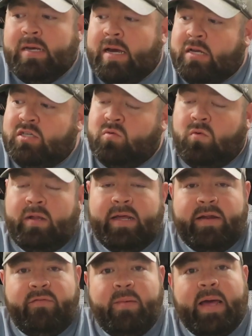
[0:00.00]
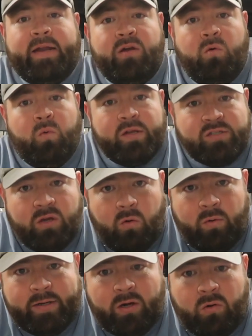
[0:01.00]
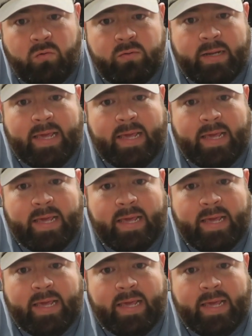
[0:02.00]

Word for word: I just wanna let everybody know what's going on